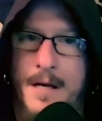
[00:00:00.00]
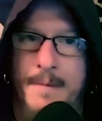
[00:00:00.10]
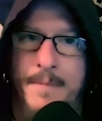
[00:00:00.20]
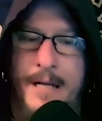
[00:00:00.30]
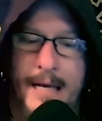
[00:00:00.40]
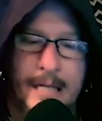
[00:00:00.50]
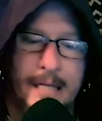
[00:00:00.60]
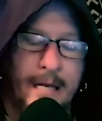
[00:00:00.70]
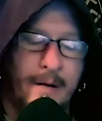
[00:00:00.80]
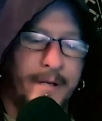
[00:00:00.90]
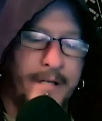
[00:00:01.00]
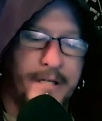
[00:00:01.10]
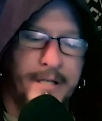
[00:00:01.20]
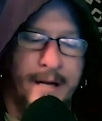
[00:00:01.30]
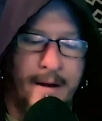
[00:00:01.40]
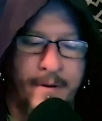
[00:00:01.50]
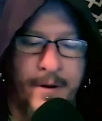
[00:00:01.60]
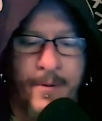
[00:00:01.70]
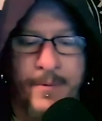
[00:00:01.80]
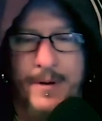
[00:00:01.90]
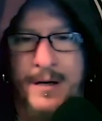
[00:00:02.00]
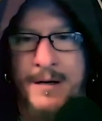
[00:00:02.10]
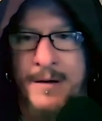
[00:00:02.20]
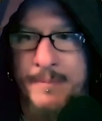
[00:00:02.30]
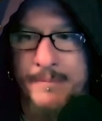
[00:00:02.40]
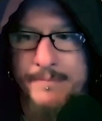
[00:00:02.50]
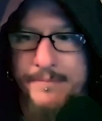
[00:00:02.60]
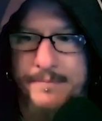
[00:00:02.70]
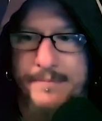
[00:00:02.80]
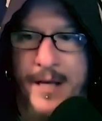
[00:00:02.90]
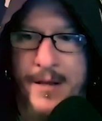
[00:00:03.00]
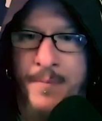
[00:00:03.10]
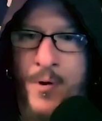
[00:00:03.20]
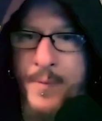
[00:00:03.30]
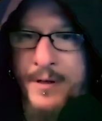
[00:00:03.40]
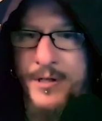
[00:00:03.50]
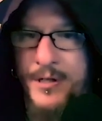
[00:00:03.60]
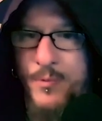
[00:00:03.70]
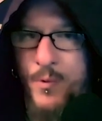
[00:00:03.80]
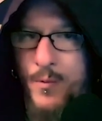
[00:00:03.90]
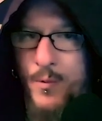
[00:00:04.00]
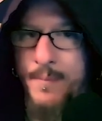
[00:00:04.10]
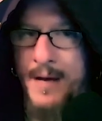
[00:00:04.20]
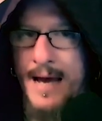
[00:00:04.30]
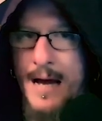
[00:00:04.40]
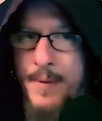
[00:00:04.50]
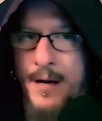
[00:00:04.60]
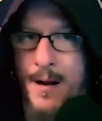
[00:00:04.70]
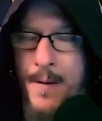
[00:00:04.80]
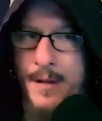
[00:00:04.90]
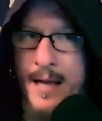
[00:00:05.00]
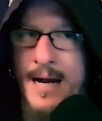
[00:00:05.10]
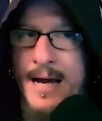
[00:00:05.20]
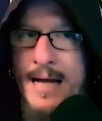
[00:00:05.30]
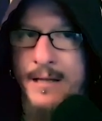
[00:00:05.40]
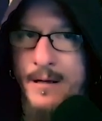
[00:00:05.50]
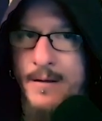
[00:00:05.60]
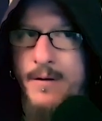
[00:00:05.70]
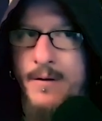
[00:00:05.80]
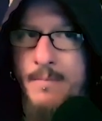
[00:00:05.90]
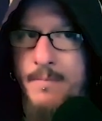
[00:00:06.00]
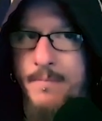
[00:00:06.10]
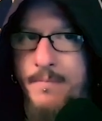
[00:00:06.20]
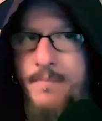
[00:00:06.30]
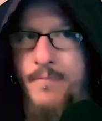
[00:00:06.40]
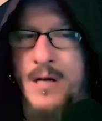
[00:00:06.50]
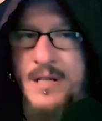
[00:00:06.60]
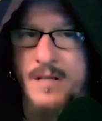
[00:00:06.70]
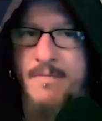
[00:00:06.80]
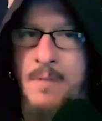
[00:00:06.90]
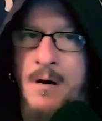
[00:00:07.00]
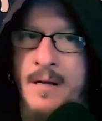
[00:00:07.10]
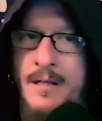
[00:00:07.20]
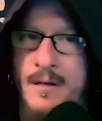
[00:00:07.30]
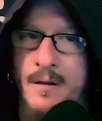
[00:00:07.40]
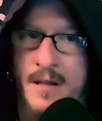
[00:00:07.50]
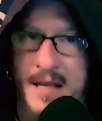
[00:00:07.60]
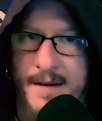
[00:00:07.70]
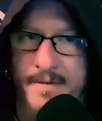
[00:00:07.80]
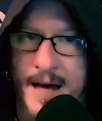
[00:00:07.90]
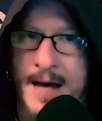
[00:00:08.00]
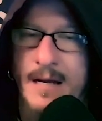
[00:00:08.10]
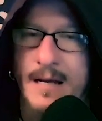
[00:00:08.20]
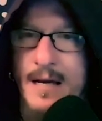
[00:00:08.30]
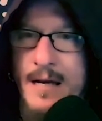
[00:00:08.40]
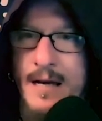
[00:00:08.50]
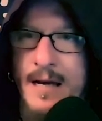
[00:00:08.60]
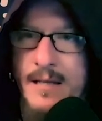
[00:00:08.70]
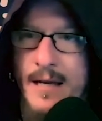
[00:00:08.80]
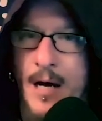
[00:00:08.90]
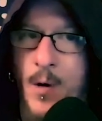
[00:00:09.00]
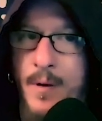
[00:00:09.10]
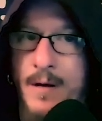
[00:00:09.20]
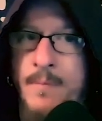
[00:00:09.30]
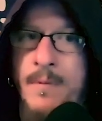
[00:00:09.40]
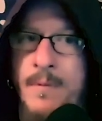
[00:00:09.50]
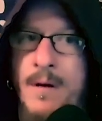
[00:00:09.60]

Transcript: But again, you know, you just you never know um, in the moment just what what may happen. And I'm glad I had the the presence of mind to think of that and to help him